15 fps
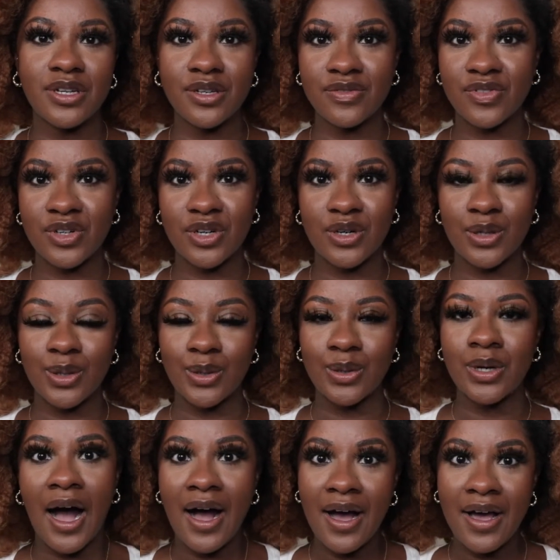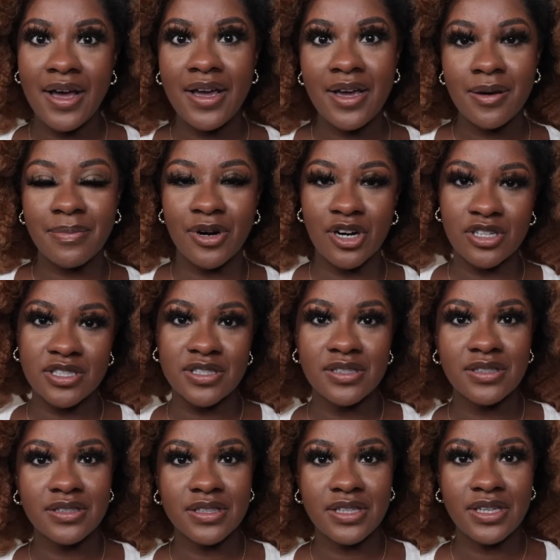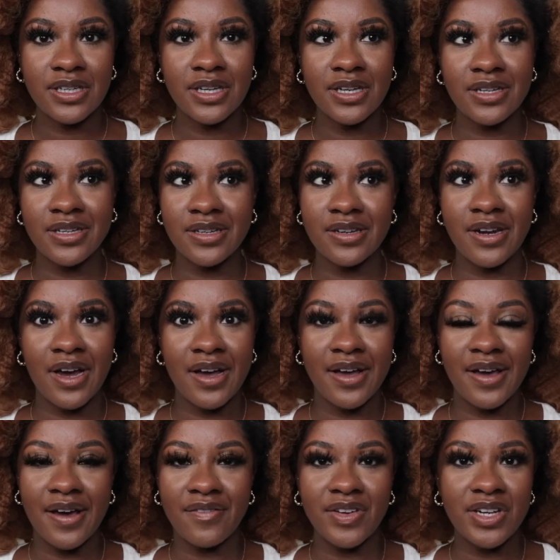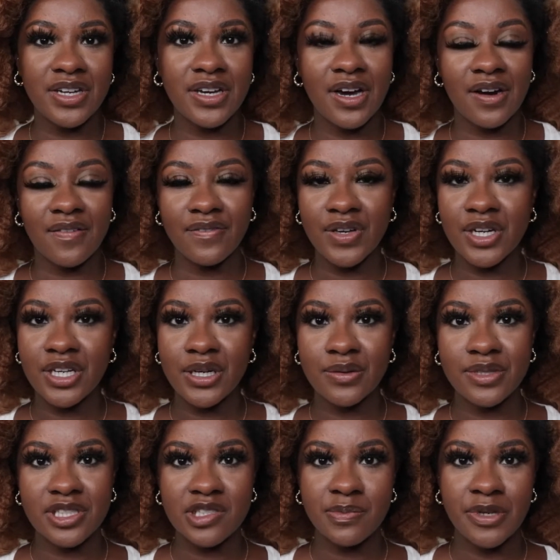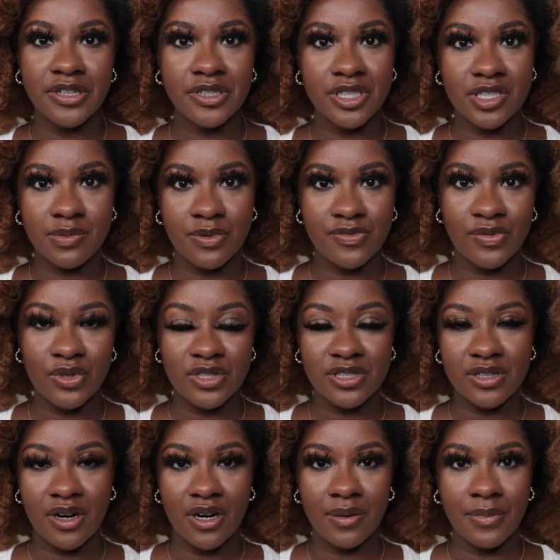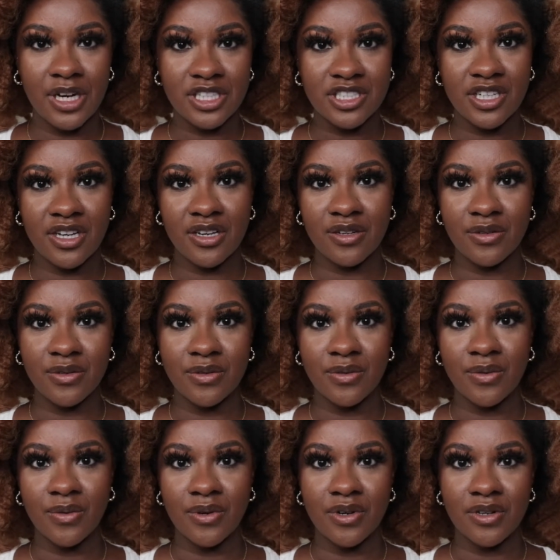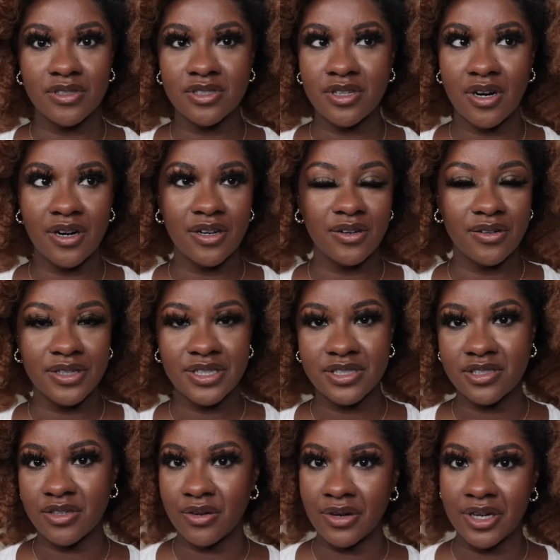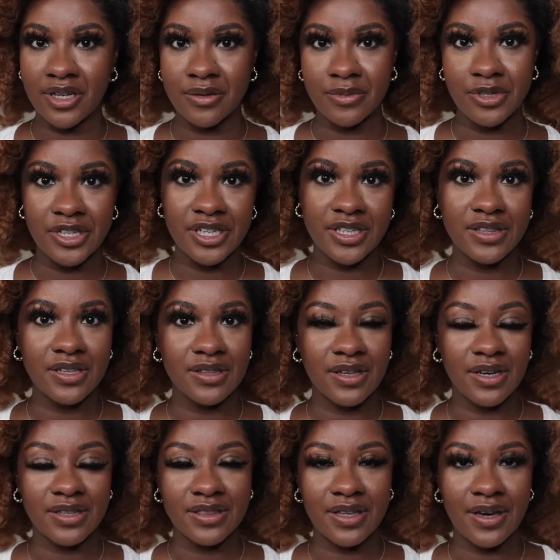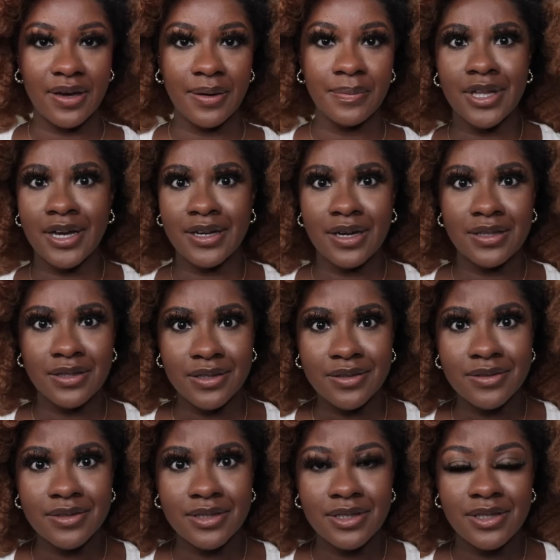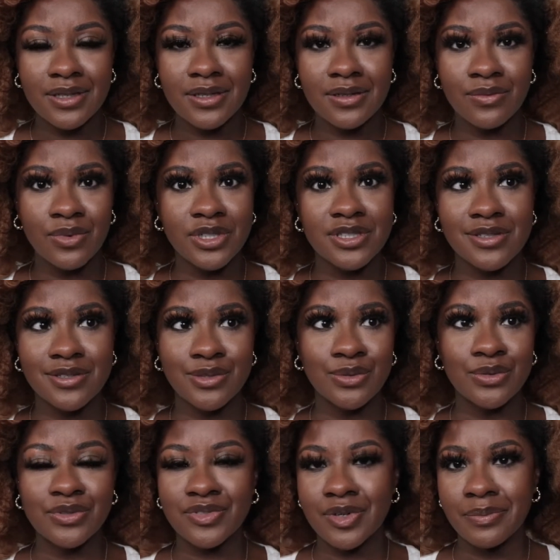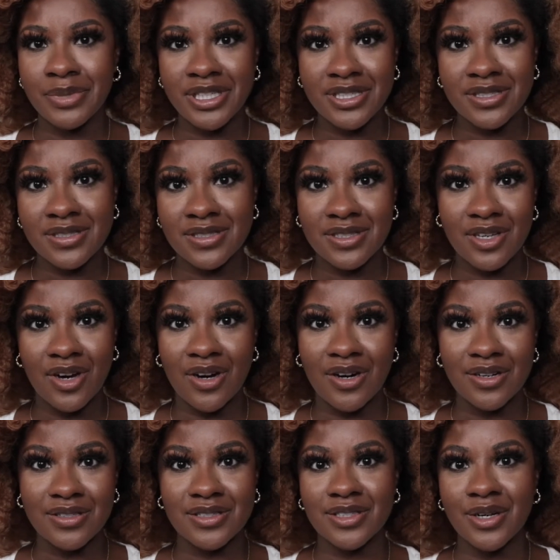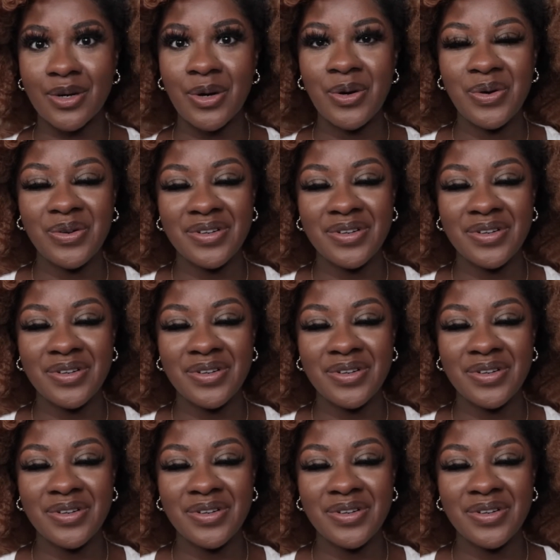difficult. I personally did not have any kind of video experience before starting my channel or starting on Instagram or anything like that. Like, I literally went to school for business, y'all, so